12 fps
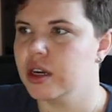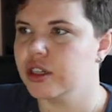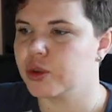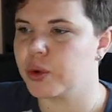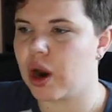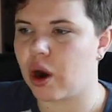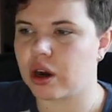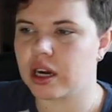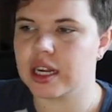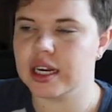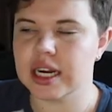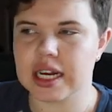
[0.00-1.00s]
So we are
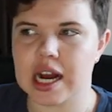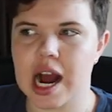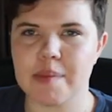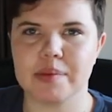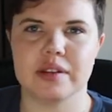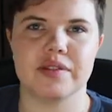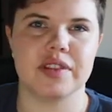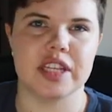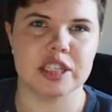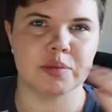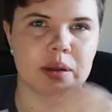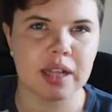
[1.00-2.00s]
going to need a couple of
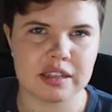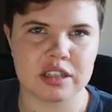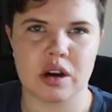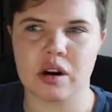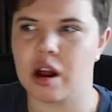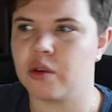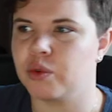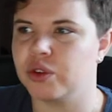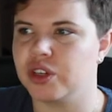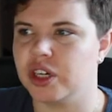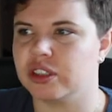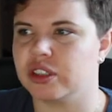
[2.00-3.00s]
these, but let's start off with
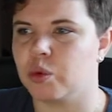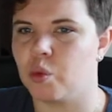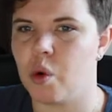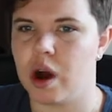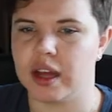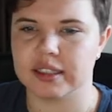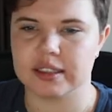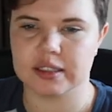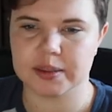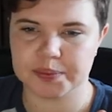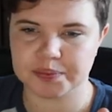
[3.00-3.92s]
just the 1s.